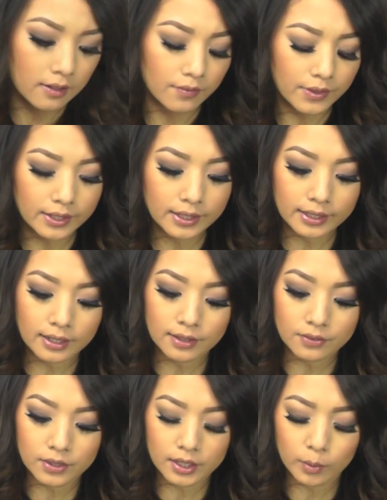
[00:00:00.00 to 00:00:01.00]
Then I
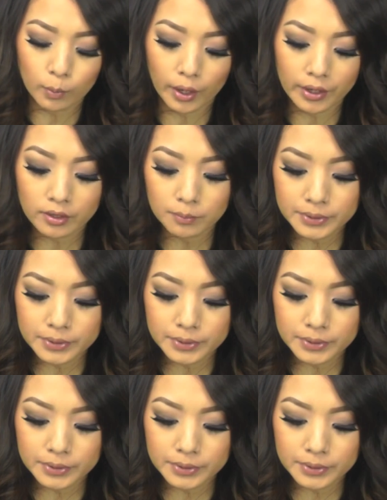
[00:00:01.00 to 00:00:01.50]
got the Mario